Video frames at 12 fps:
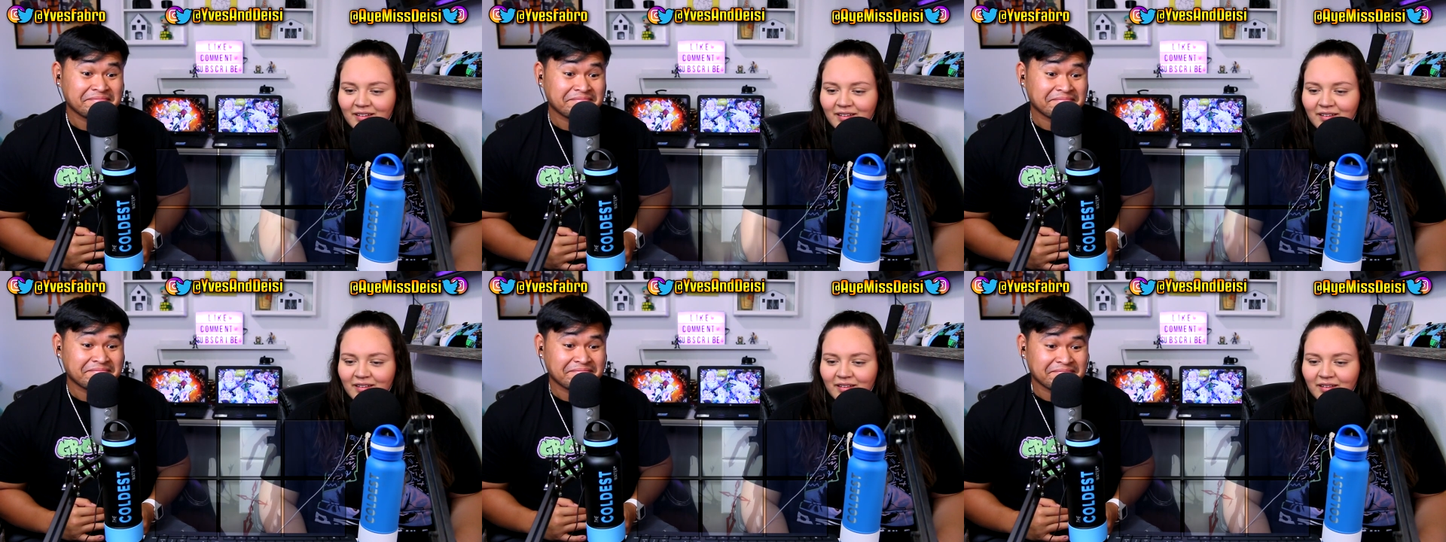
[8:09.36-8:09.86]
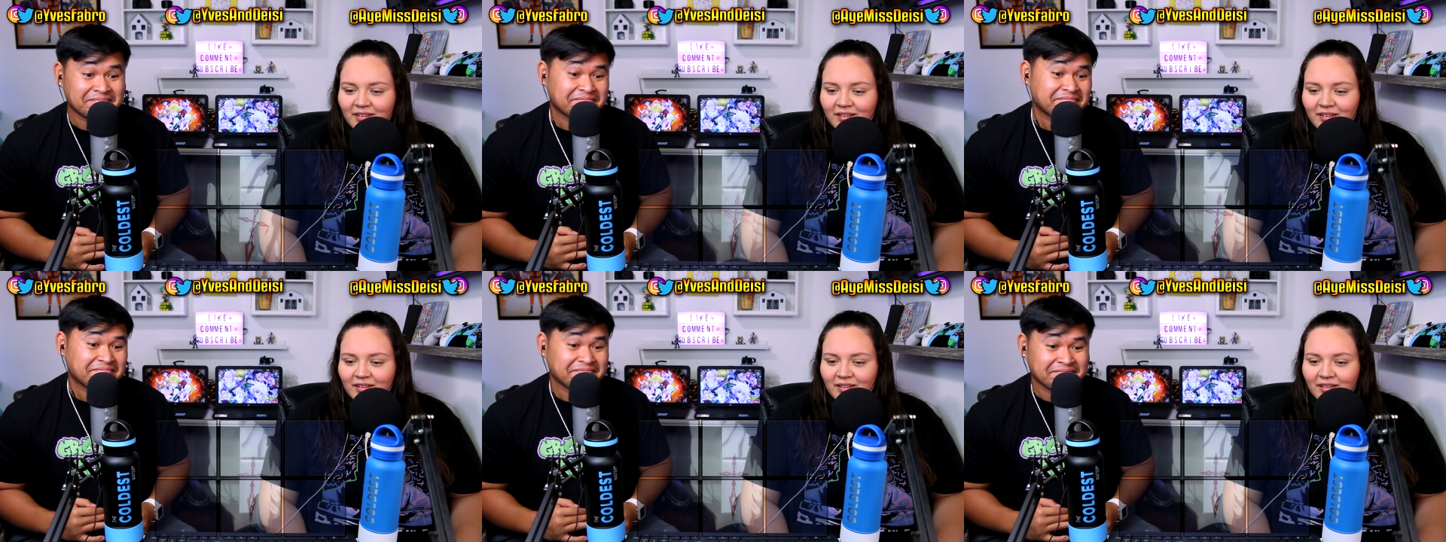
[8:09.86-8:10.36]

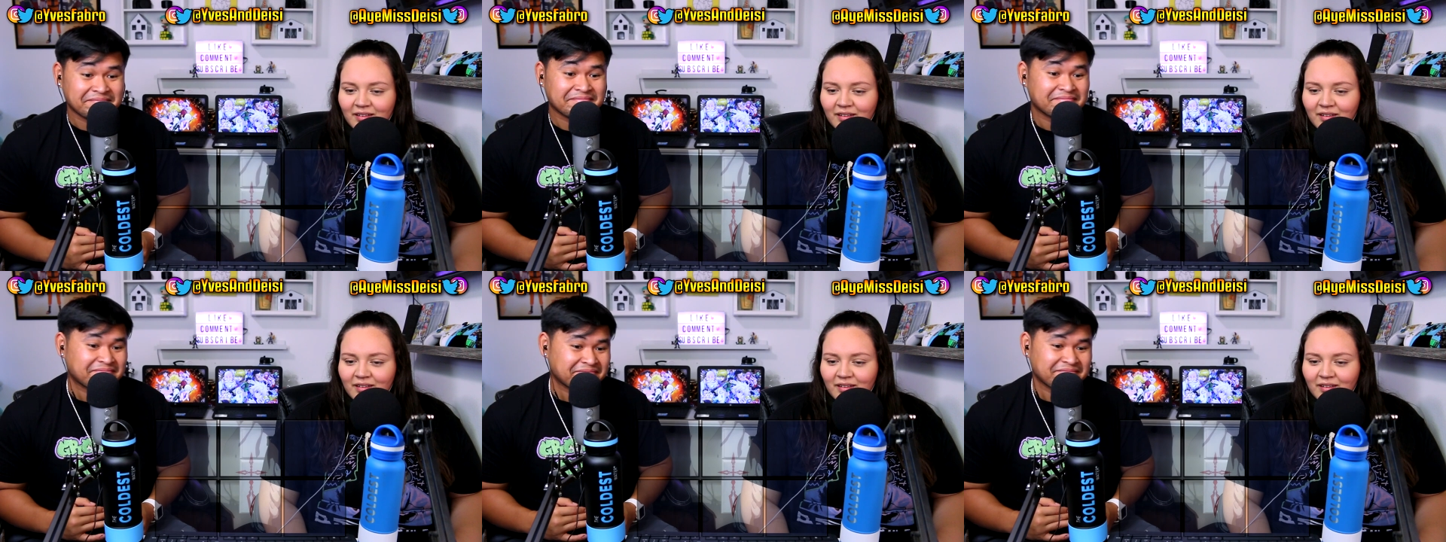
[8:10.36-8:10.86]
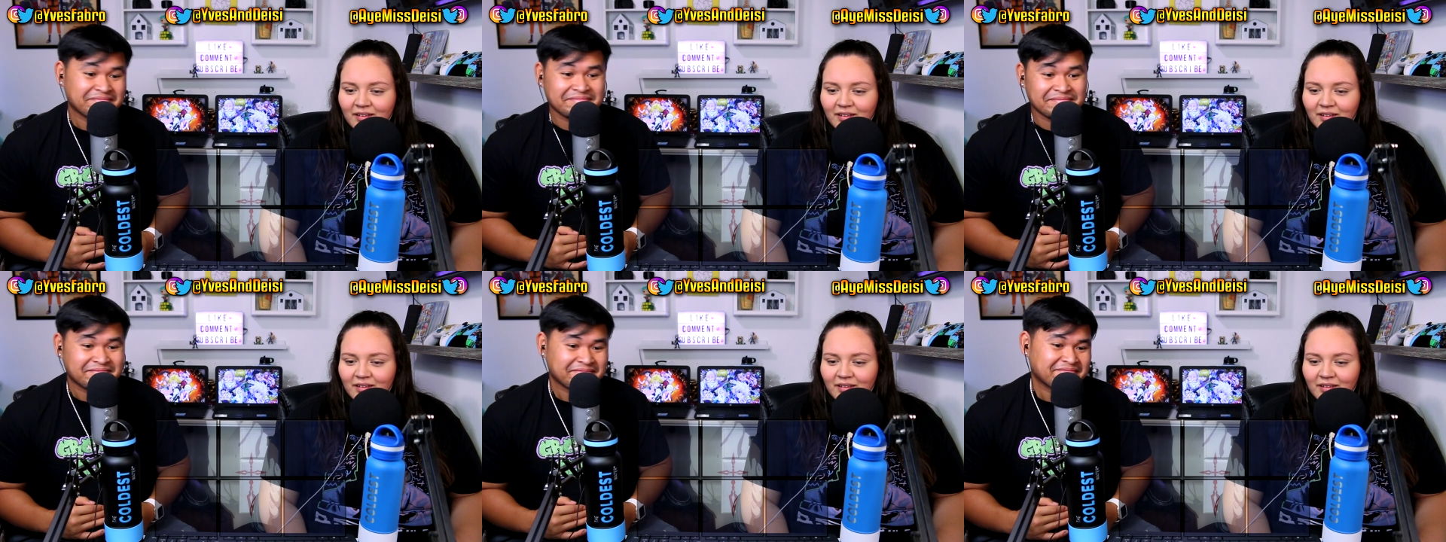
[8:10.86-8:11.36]

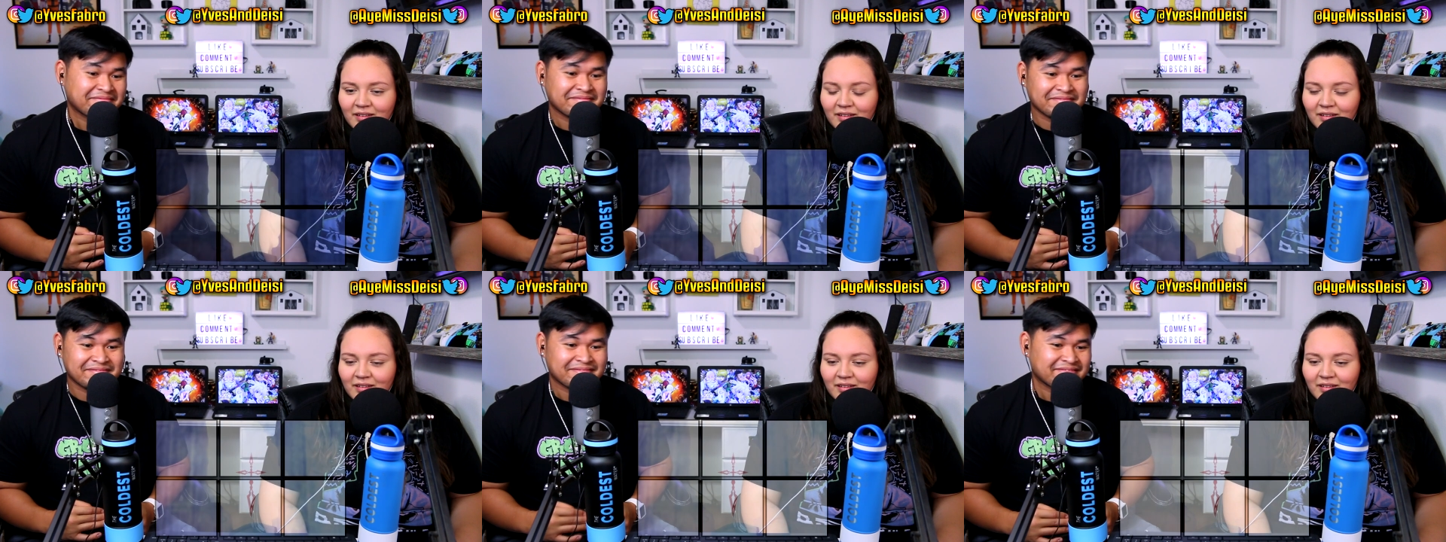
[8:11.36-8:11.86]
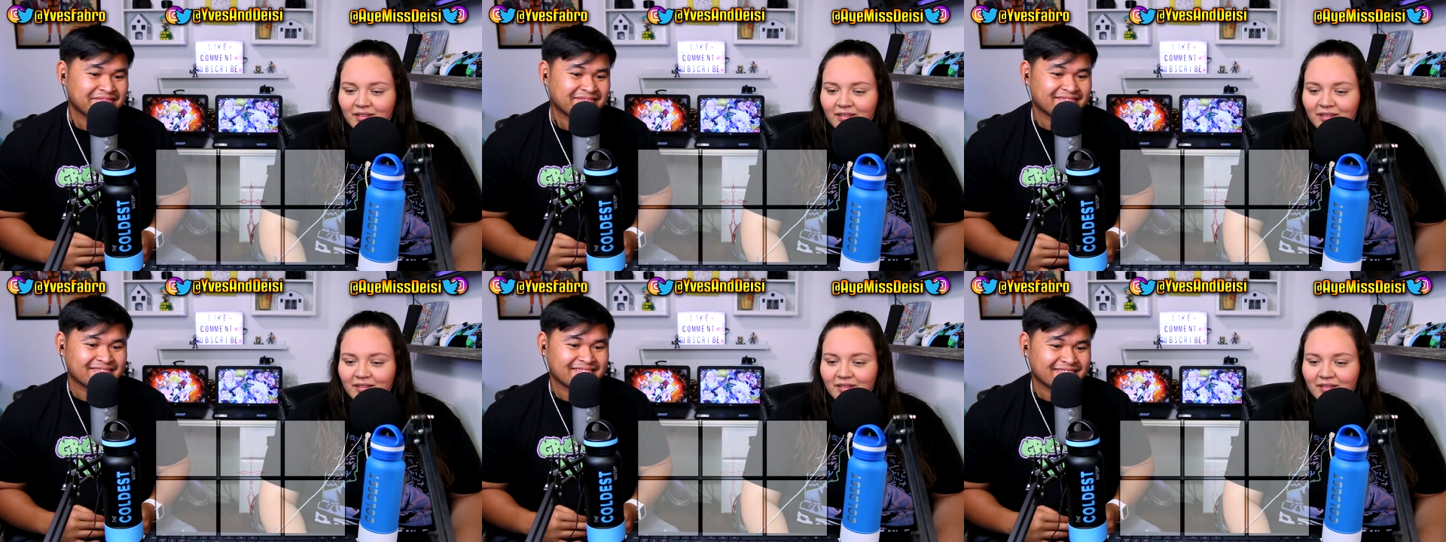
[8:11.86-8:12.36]

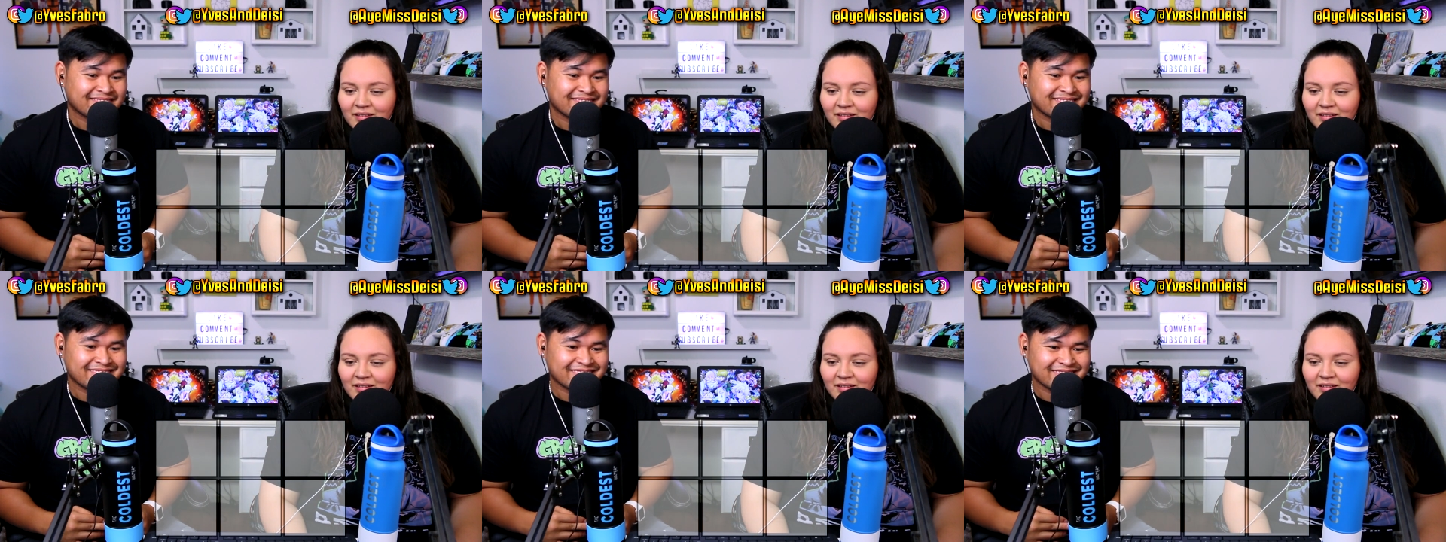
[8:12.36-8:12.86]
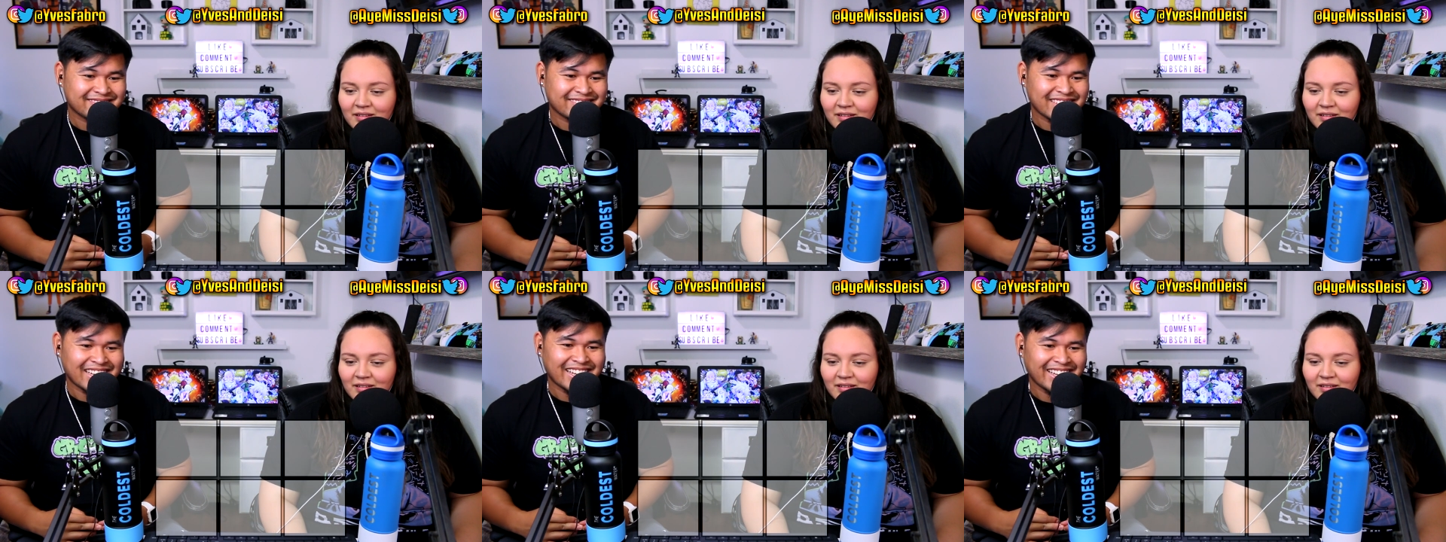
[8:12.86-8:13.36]

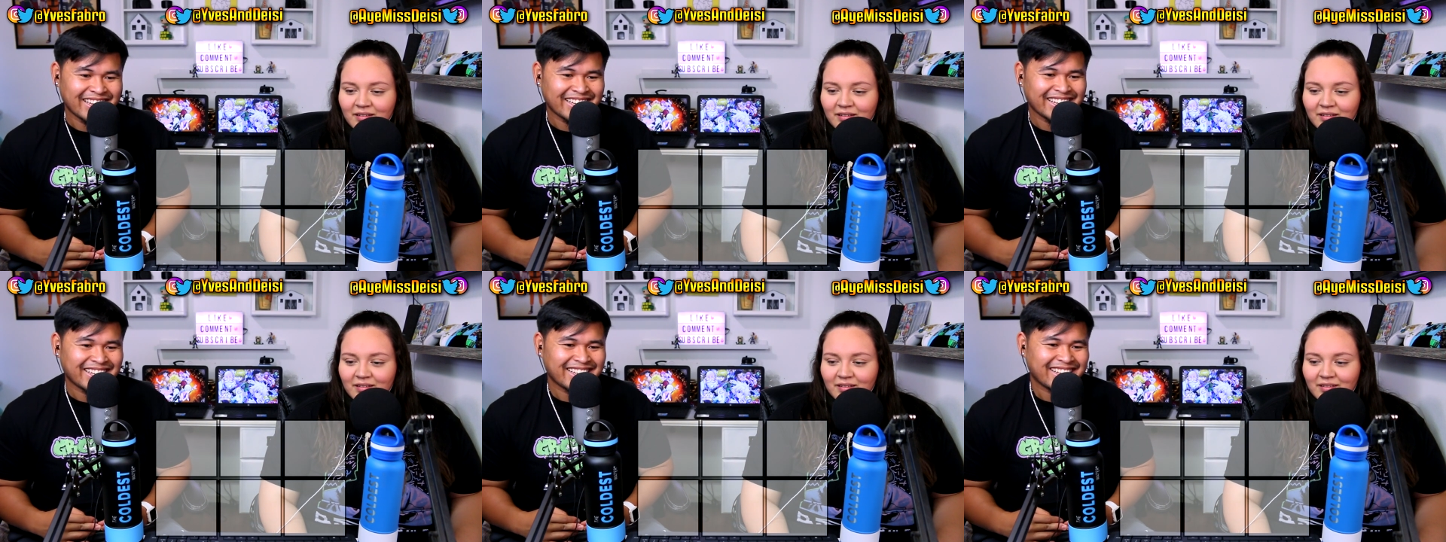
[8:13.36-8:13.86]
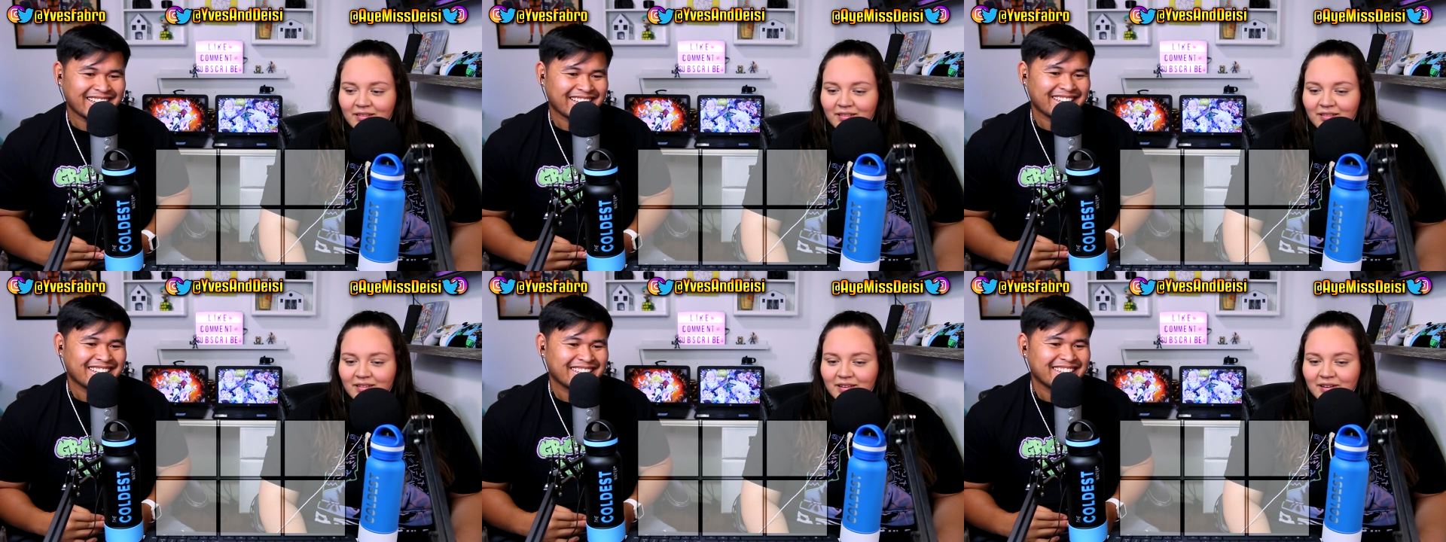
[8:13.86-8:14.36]

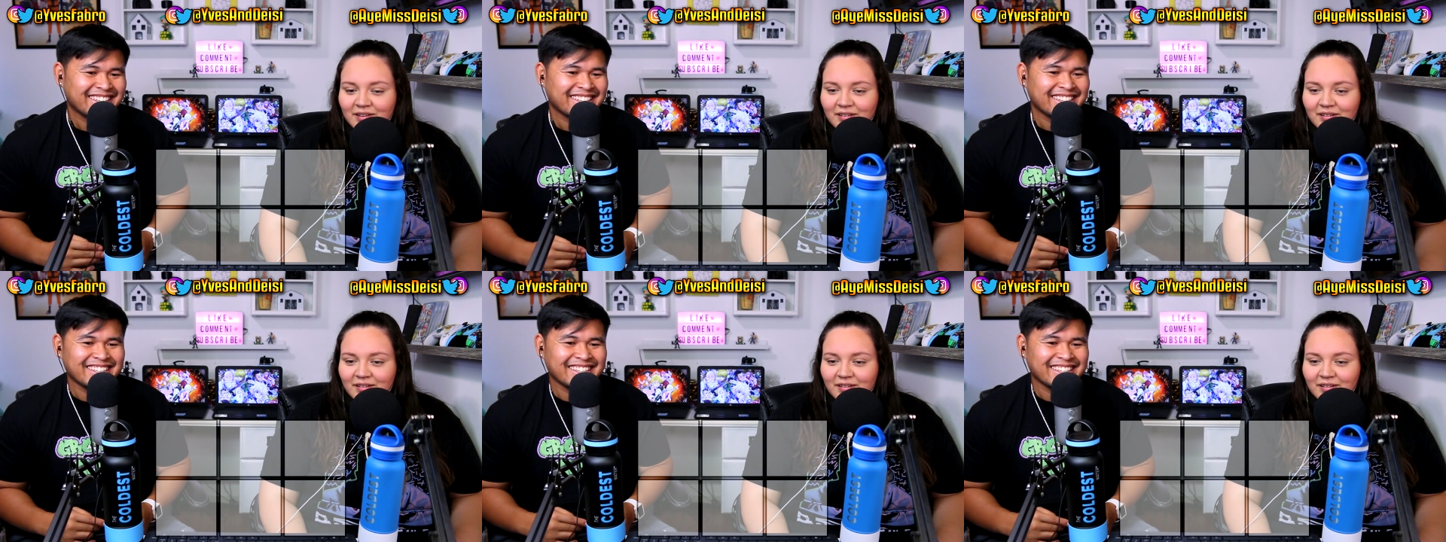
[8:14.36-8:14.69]
Nobody speaks.